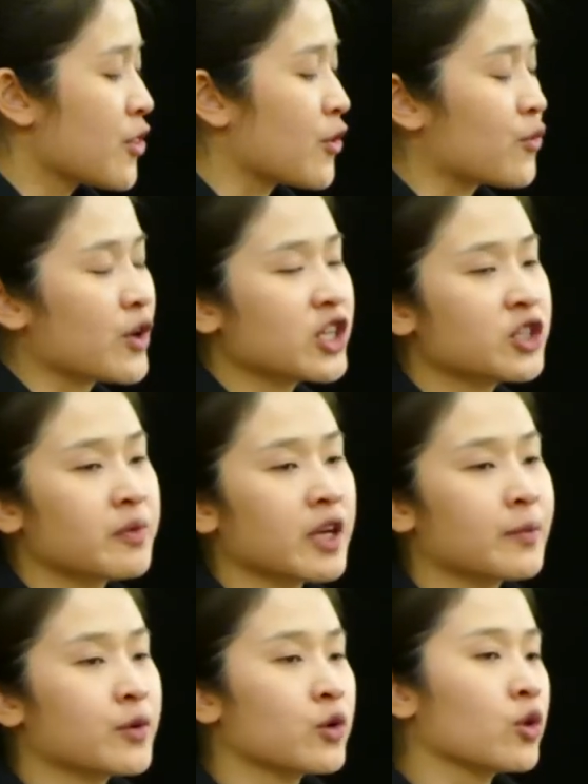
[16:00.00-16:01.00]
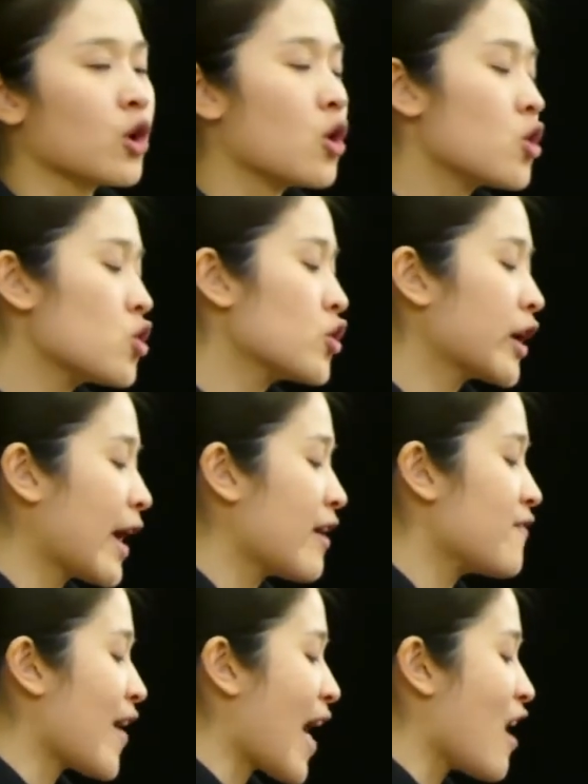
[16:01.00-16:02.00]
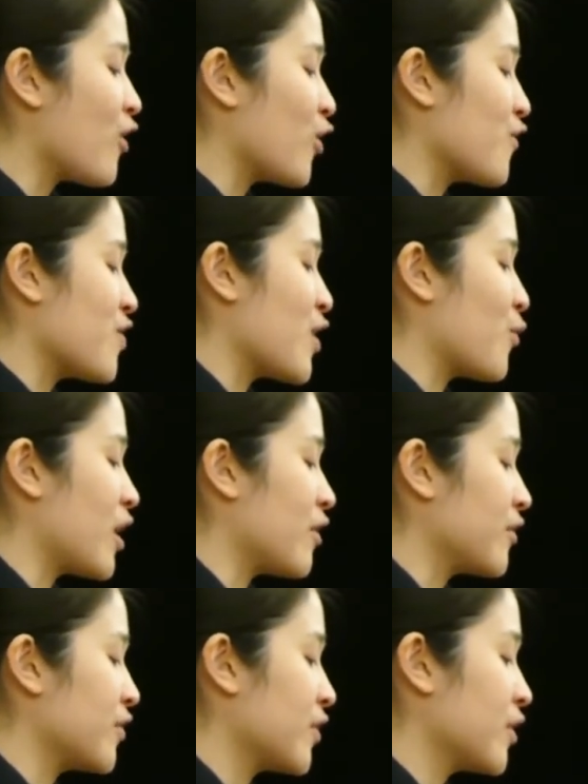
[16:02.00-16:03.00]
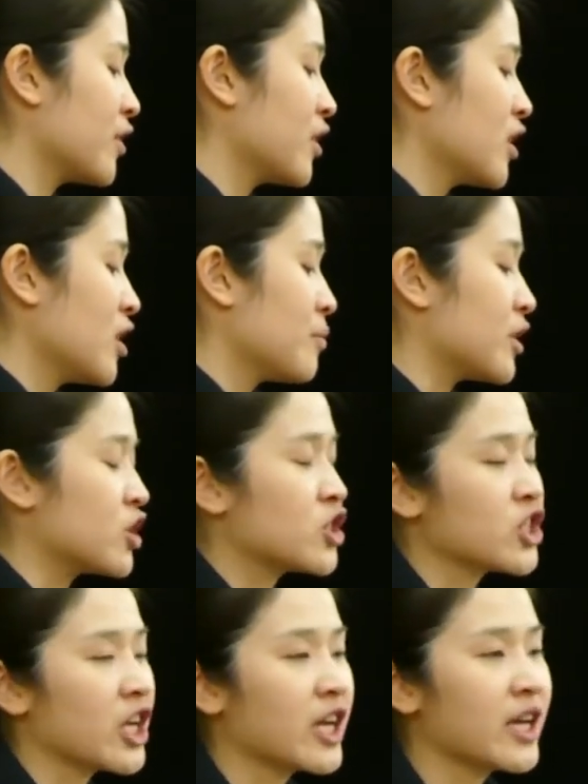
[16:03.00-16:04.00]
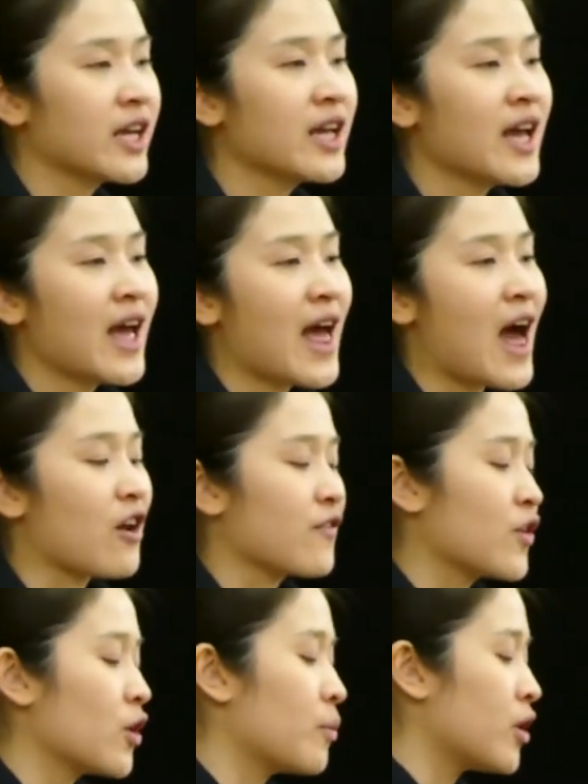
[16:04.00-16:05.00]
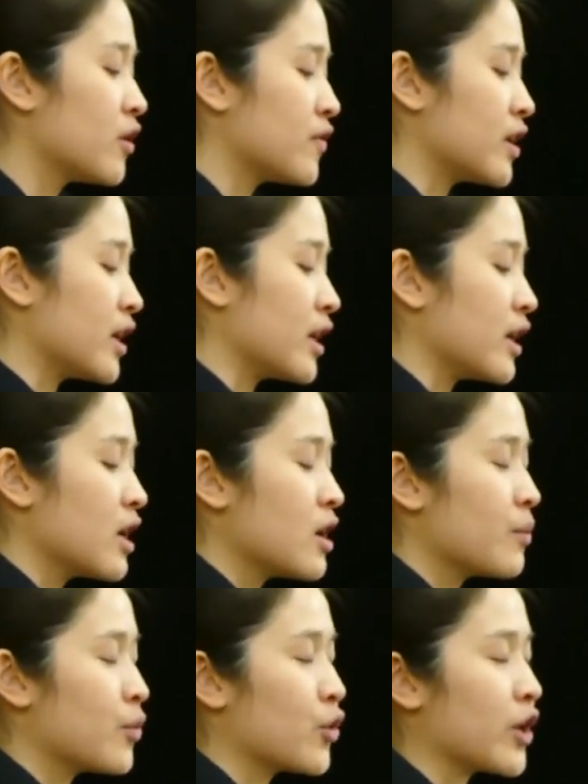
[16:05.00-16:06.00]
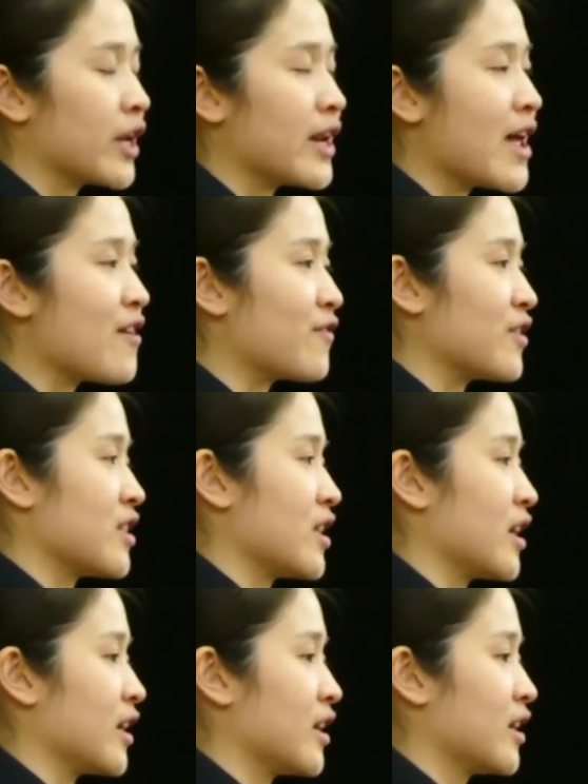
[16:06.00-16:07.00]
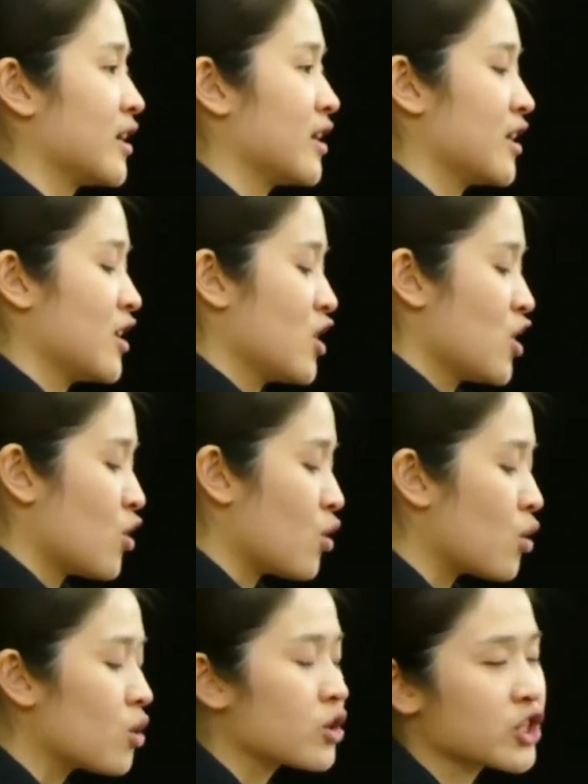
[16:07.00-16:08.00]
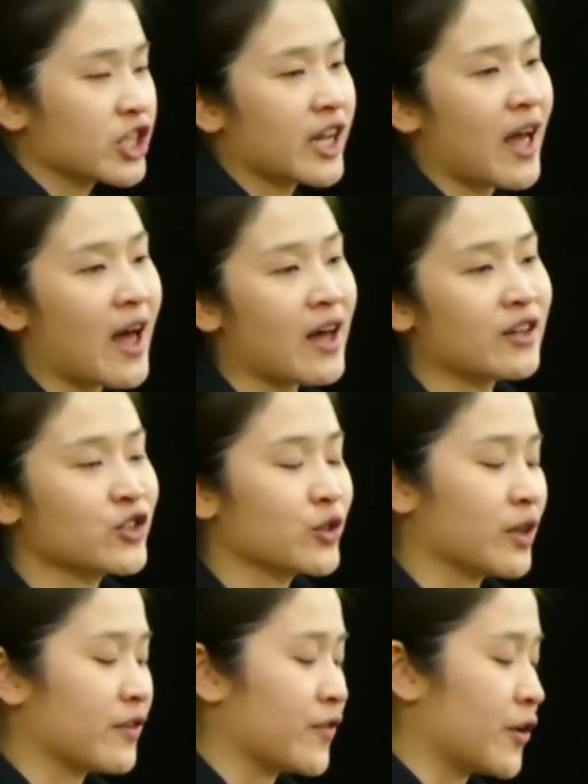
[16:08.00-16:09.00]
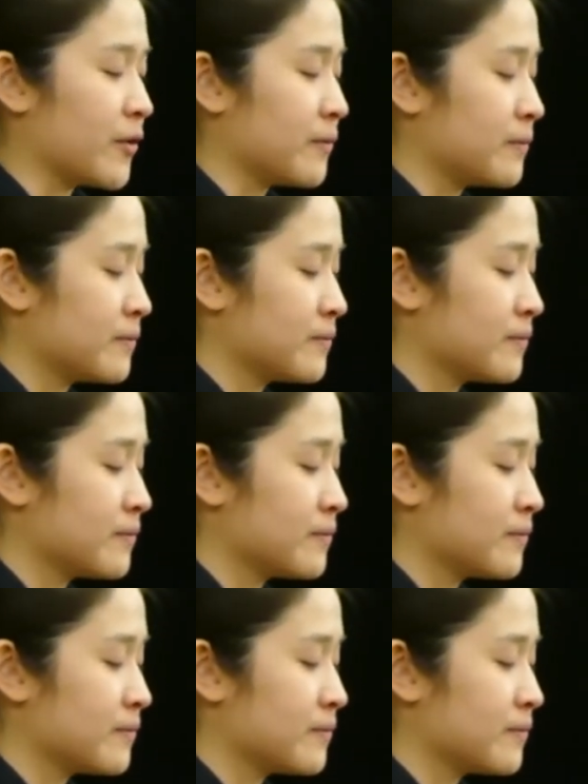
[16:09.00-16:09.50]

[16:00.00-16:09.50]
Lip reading: the rich people all gave out of their wealth, but she, out of her poverty, put in everything, all she had to live on.